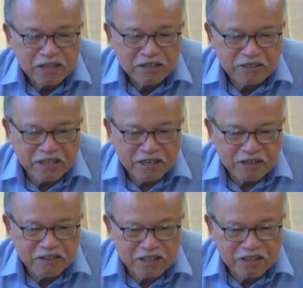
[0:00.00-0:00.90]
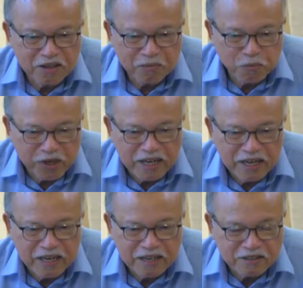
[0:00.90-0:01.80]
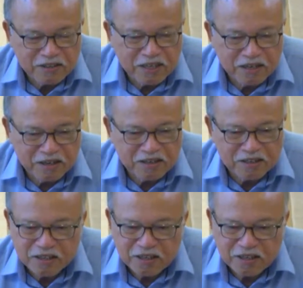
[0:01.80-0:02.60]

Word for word: sickness in the brain, sickness